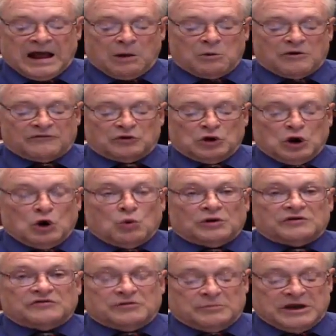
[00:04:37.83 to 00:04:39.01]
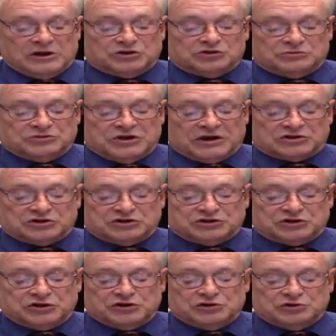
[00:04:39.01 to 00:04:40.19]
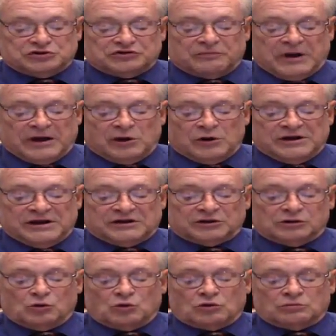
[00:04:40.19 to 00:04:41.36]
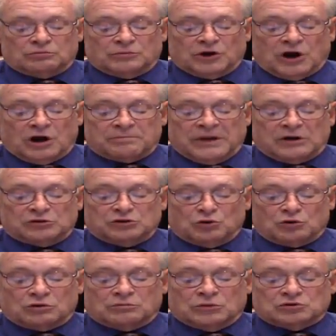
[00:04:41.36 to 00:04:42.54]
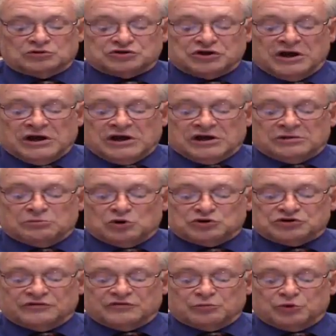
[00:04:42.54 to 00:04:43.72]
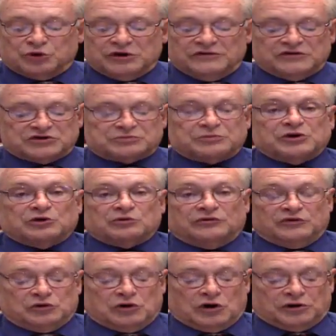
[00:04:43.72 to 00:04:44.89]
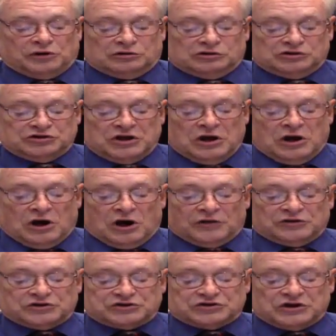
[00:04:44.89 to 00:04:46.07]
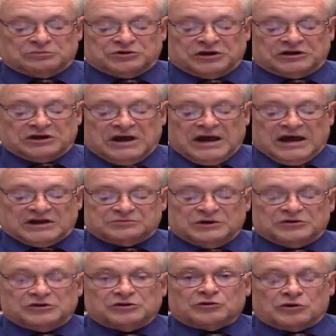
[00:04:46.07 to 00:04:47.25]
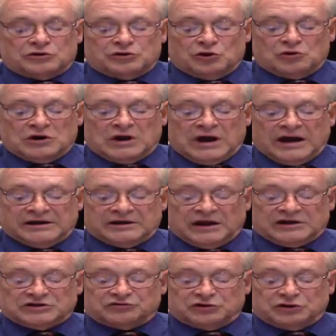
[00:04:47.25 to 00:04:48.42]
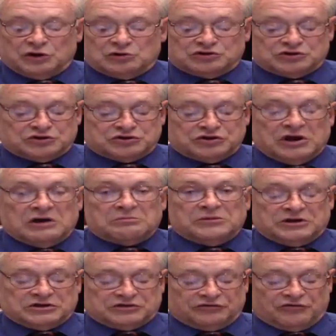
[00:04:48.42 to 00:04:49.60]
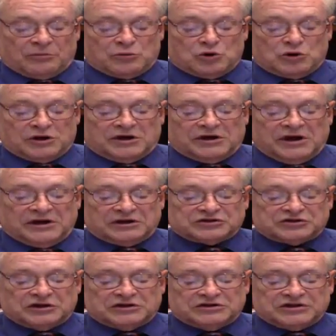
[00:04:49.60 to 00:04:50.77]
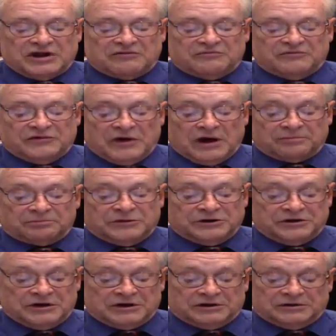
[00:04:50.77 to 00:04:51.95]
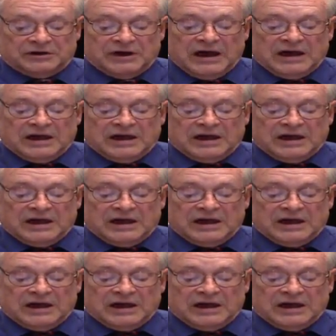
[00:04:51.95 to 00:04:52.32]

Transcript: However, one of the major objections to the use of bioidentical compounded hormones in most of the previous peer-reviewed articles on this subject has been that there are no guidelines for doses because pharmacokinetic studies have not been done.